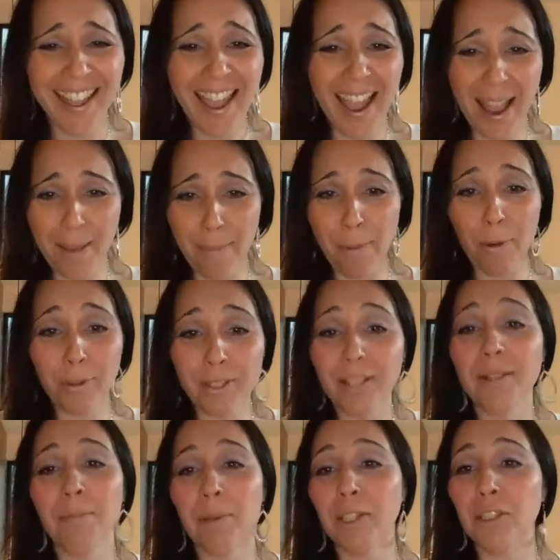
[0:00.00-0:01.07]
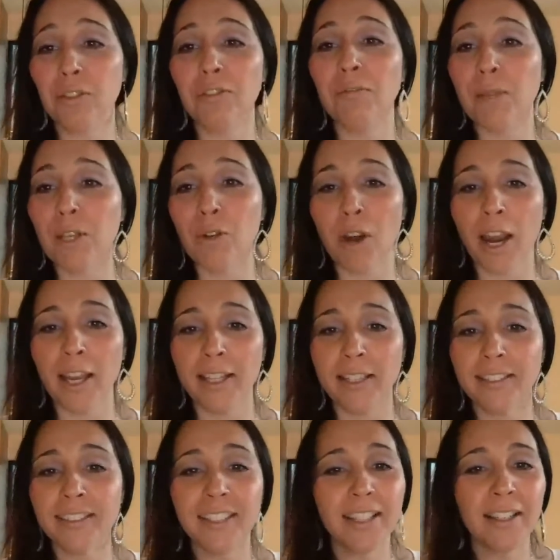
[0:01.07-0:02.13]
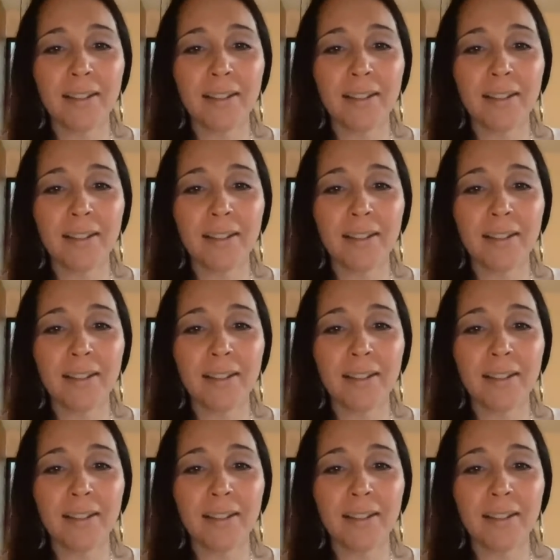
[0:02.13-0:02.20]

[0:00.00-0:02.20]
I posted the picture of me crying.